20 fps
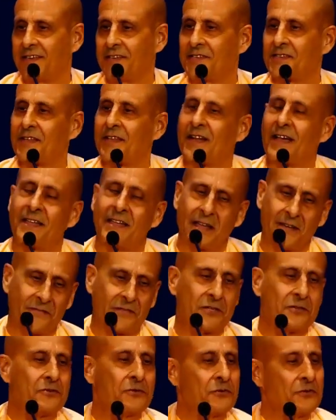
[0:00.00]
He said, I
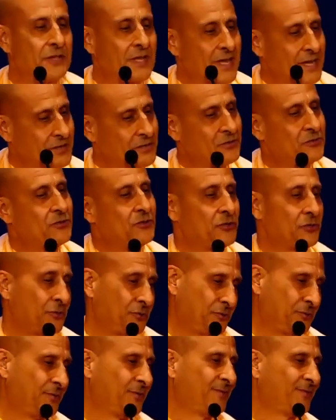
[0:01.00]
have to do that
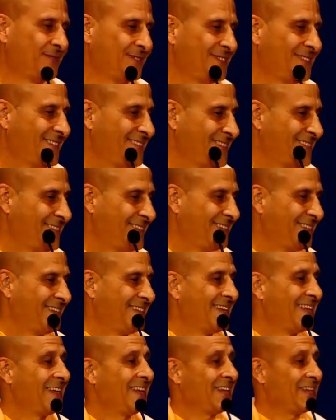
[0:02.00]
too.
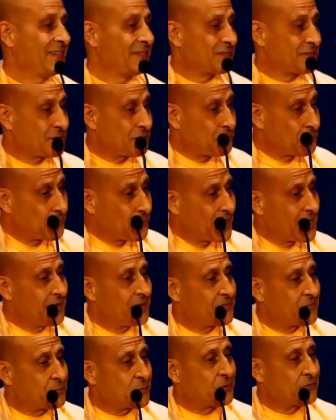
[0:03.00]
It's a
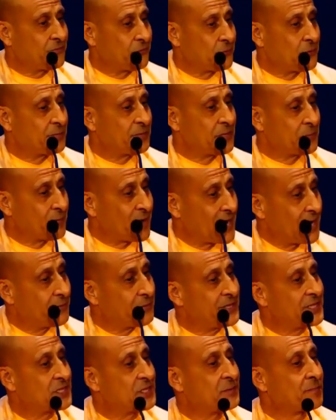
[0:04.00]
way of performing my
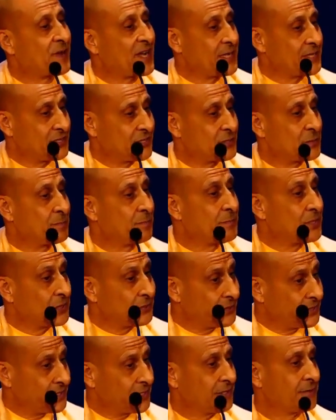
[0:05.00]

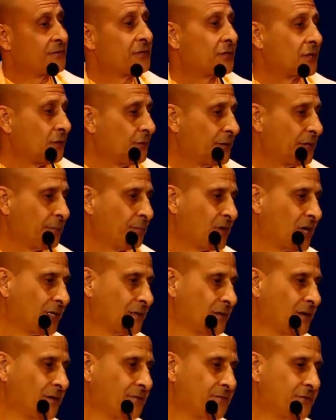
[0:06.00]
responsibility of showing
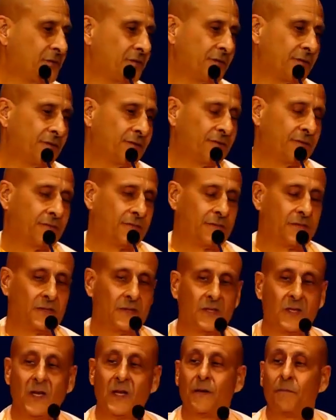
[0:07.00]
my love to you.
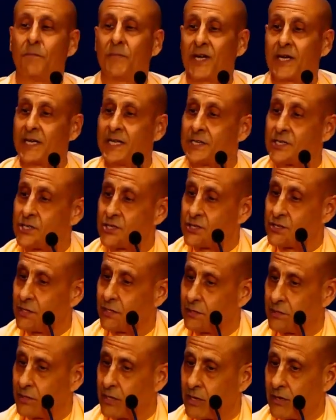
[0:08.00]
But it's
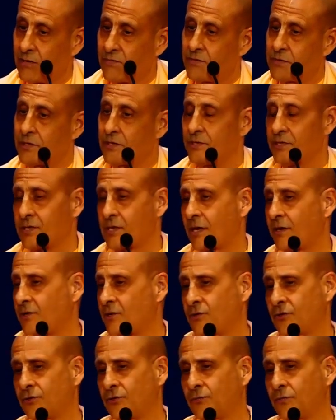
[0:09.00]
the love that is
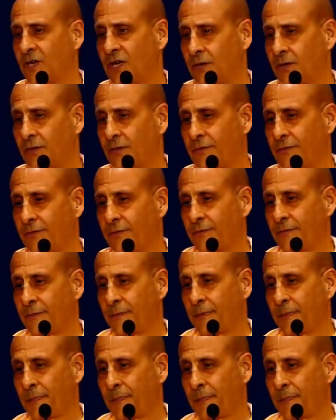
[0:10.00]
our true wealth.